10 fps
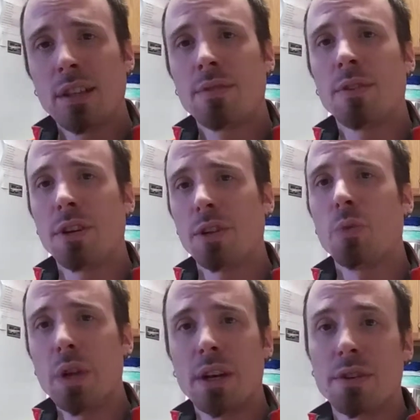for another
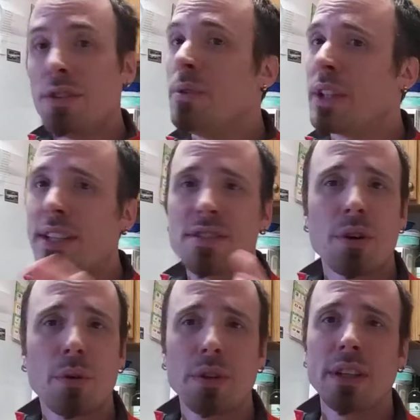week or two, and that's
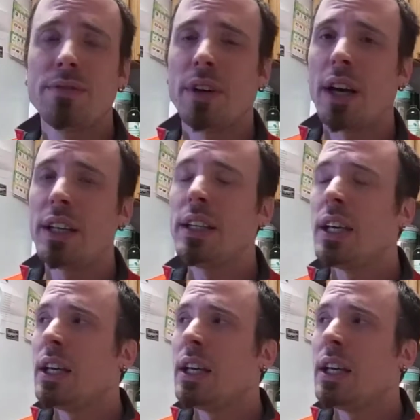totally fine.